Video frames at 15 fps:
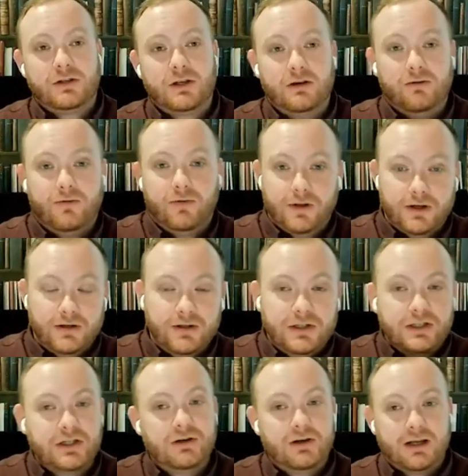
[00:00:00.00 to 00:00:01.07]
So, for
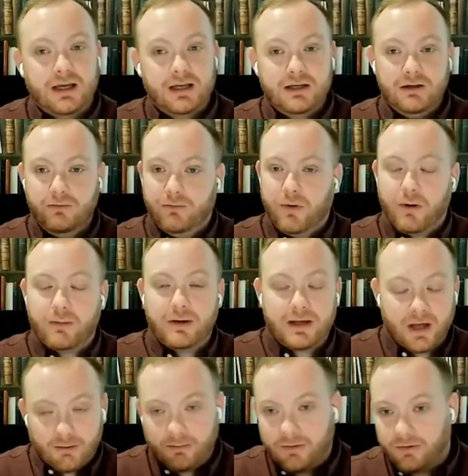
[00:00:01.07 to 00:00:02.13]
those tuning in, you've probably
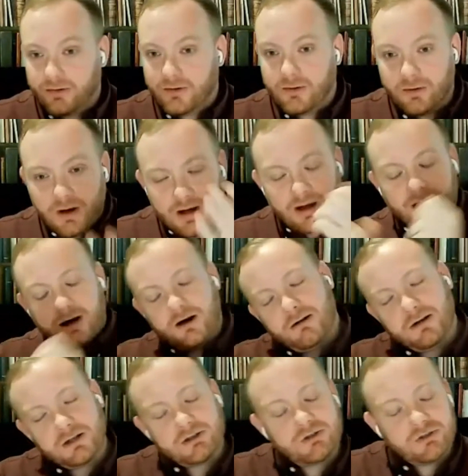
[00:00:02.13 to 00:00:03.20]
come through
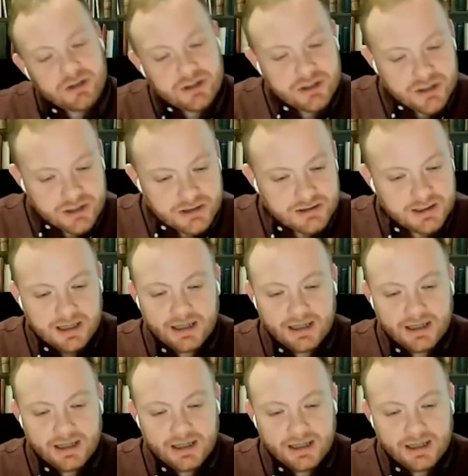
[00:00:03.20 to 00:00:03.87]
our introduction,